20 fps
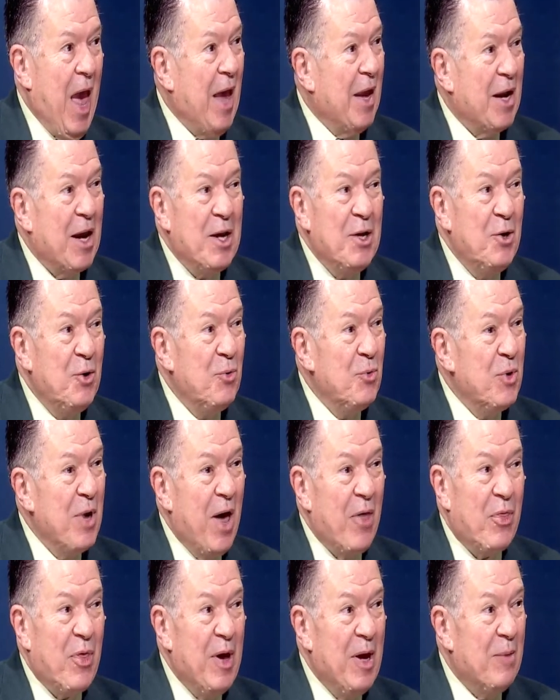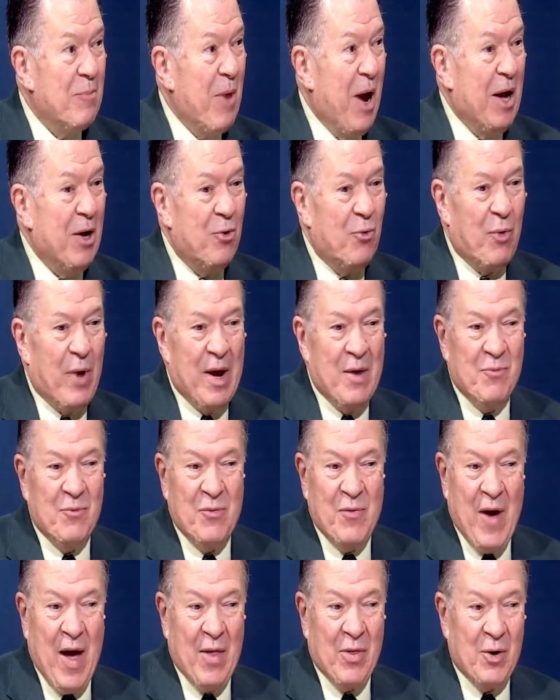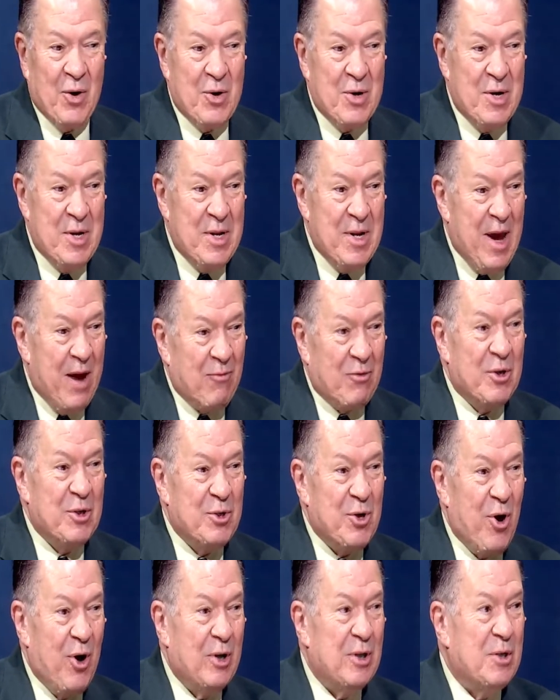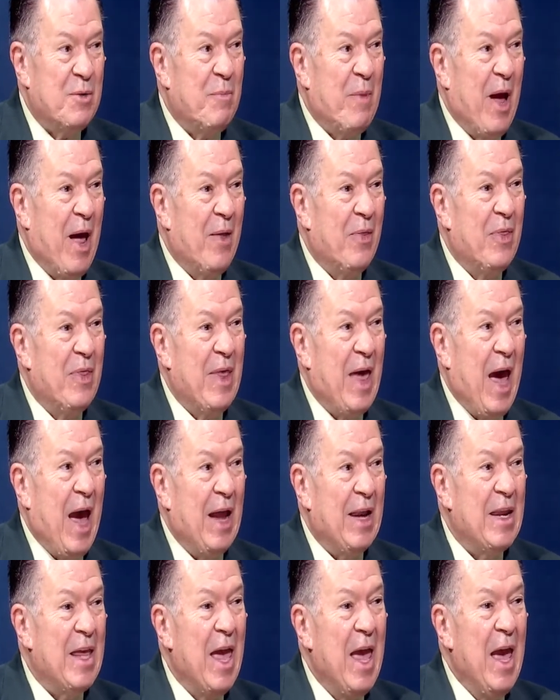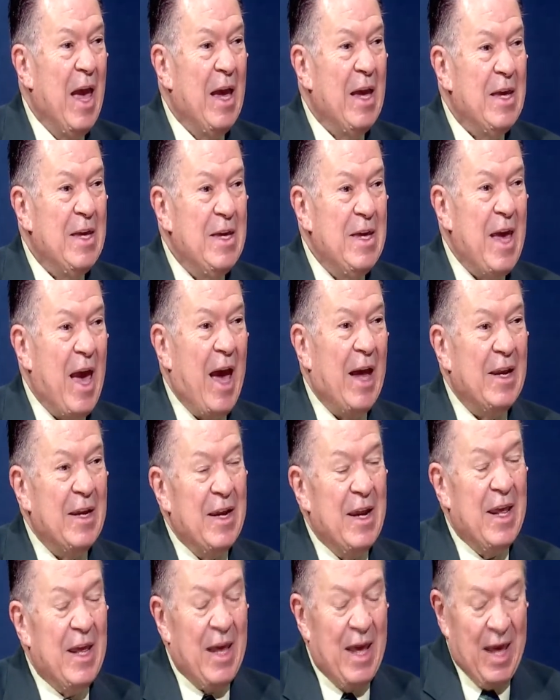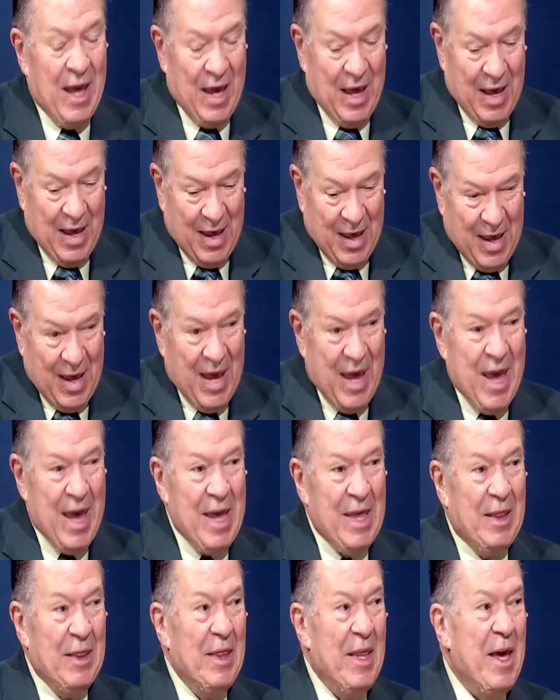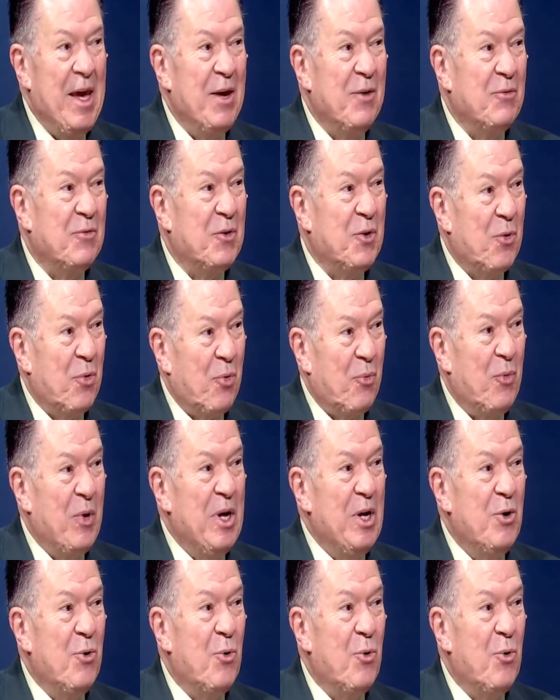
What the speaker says: And I knew nothing. My grandfather never talked about that, yet he lived 3